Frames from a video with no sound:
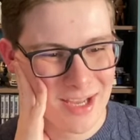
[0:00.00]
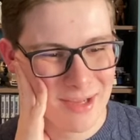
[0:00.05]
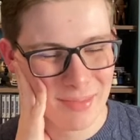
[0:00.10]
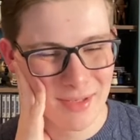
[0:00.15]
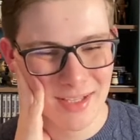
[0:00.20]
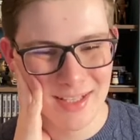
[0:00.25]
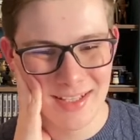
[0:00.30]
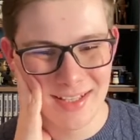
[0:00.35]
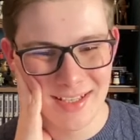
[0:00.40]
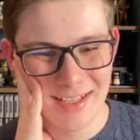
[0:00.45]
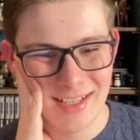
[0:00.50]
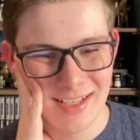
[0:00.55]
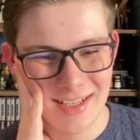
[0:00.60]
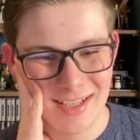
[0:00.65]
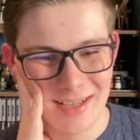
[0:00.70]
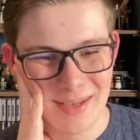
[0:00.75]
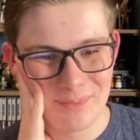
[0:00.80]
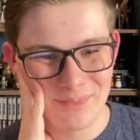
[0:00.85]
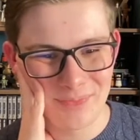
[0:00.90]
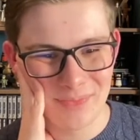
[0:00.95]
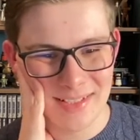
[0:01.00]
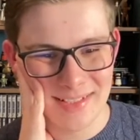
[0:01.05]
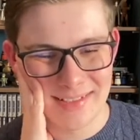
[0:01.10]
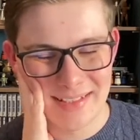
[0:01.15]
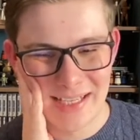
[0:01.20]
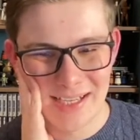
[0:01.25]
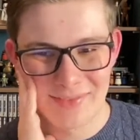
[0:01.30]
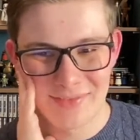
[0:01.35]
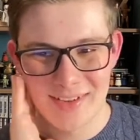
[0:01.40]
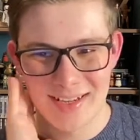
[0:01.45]
But
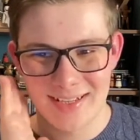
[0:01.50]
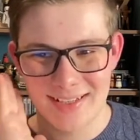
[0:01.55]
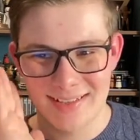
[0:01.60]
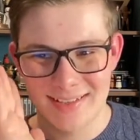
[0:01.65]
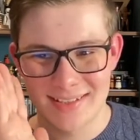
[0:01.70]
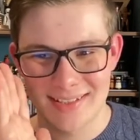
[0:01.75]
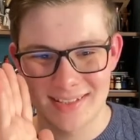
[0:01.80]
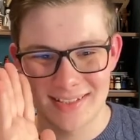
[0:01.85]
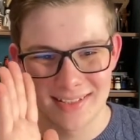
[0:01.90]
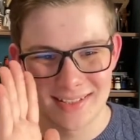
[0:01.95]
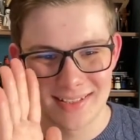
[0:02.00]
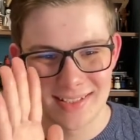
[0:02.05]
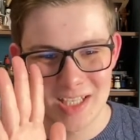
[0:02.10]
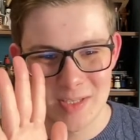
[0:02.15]
sound effects,